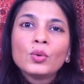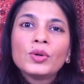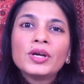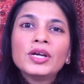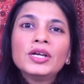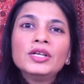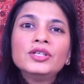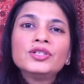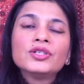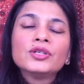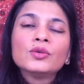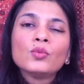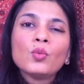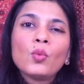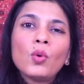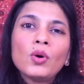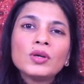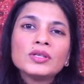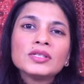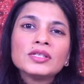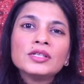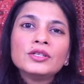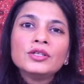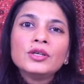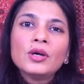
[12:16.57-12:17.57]
occasion
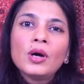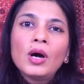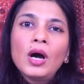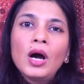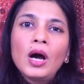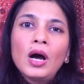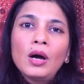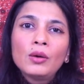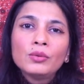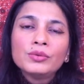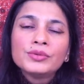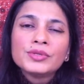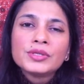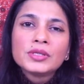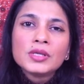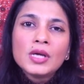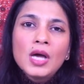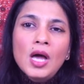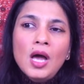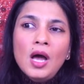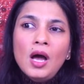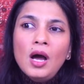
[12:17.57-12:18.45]
was in your house